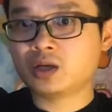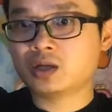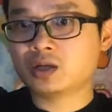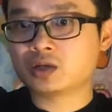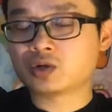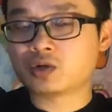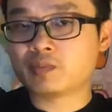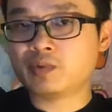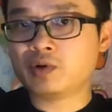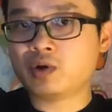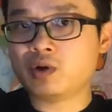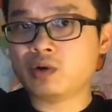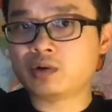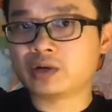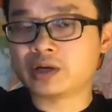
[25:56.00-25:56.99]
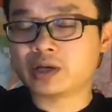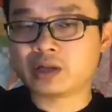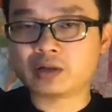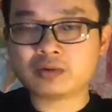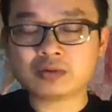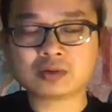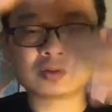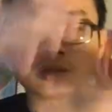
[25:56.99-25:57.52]
So you put all the
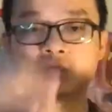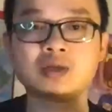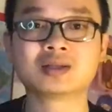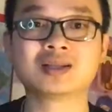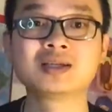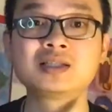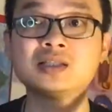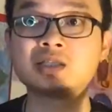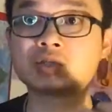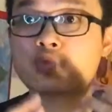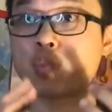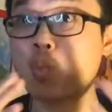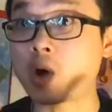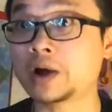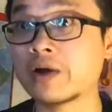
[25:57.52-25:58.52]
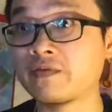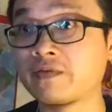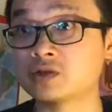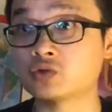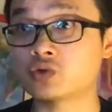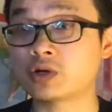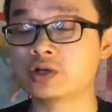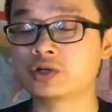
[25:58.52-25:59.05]
needles. This is just one of the
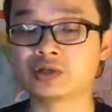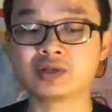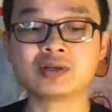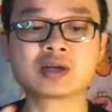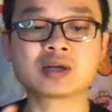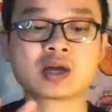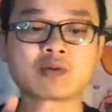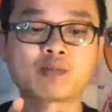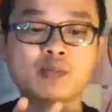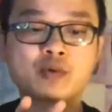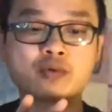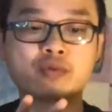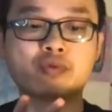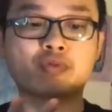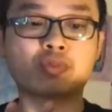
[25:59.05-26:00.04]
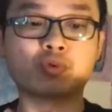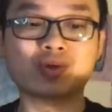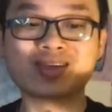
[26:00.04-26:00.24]
strategies. You can put 3